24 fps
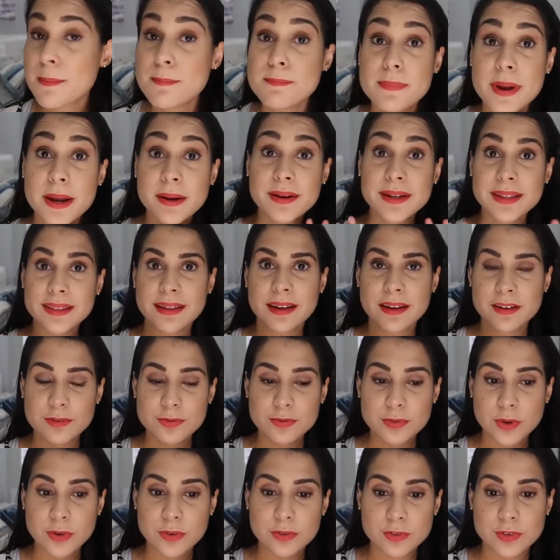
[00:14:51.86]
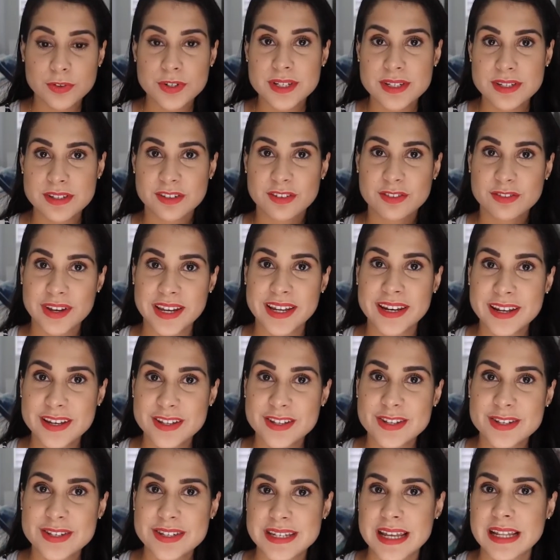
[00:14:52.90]
very thankful for Stylevana
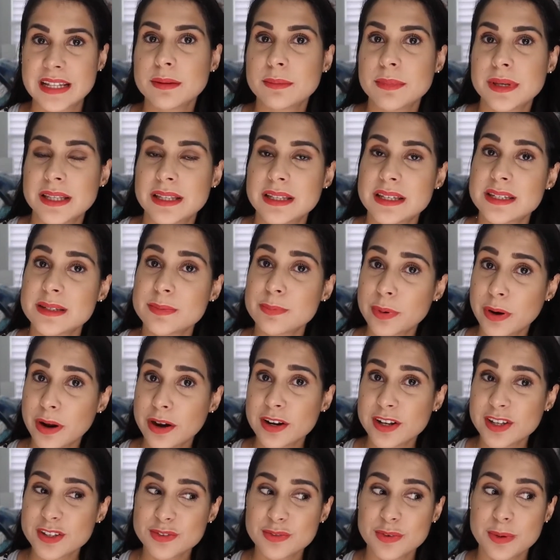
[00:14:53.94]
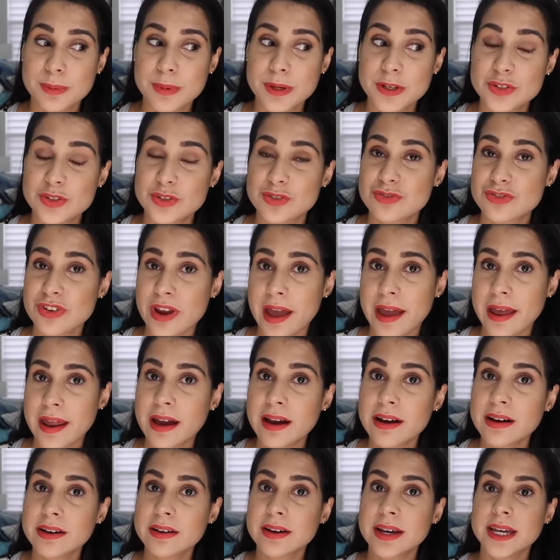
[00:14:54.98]
to sending me these products for me to try
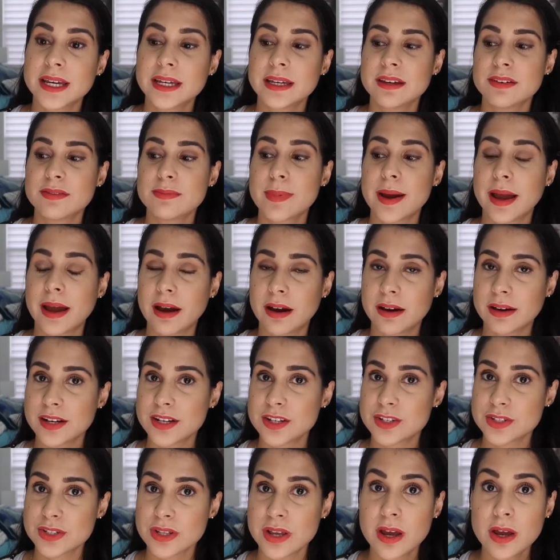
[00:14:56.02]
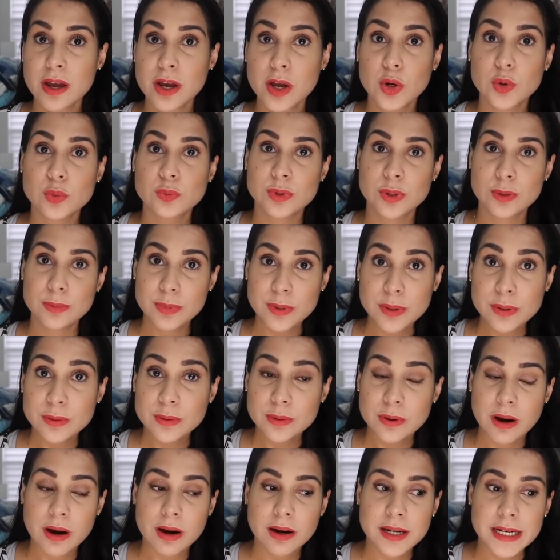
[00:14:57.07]
out and give my honest review
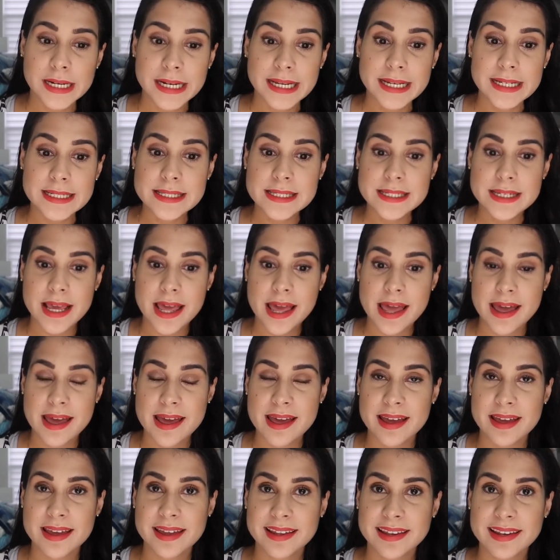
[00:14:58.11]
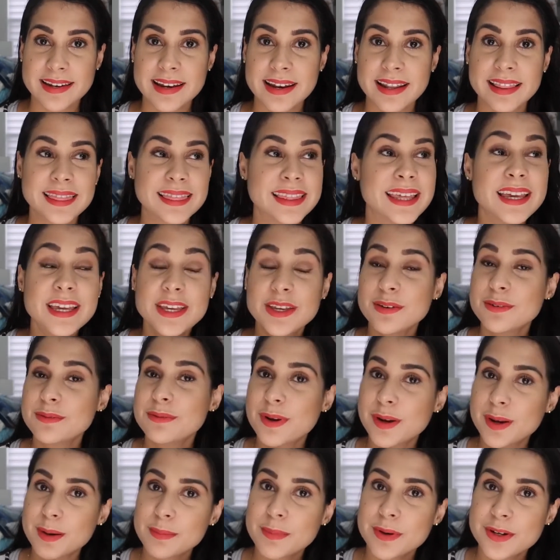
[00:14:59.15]
on it. And thank you
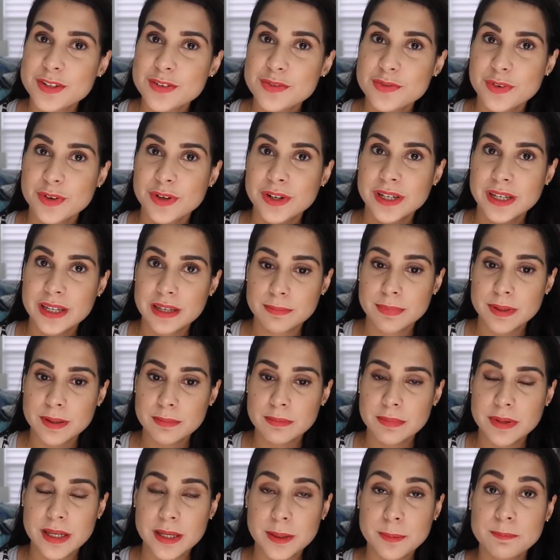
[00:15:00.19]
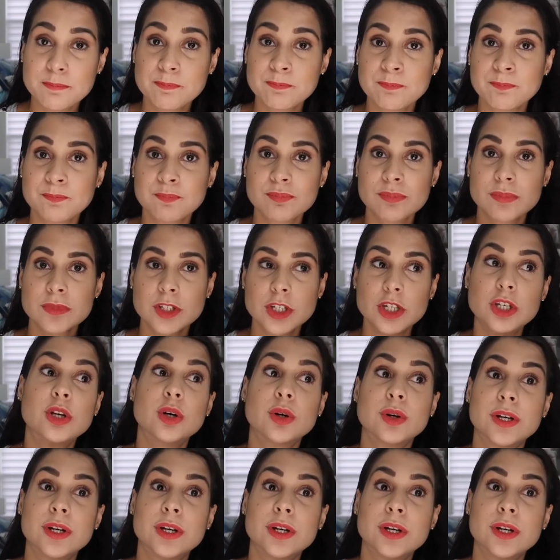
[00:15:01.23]
very much for keeping me, you know,